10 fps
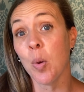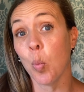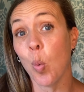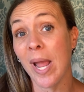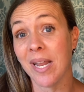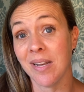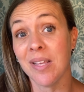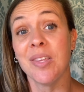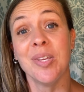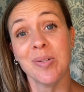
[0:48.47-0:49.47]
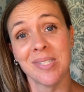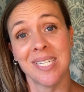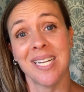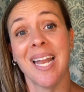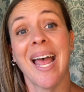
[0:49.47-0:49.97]
when
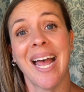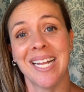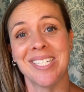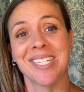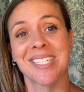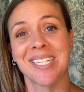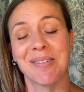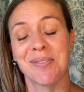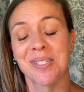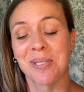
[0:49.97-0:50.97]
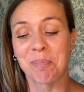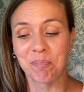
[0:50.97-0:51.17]
using adjectives.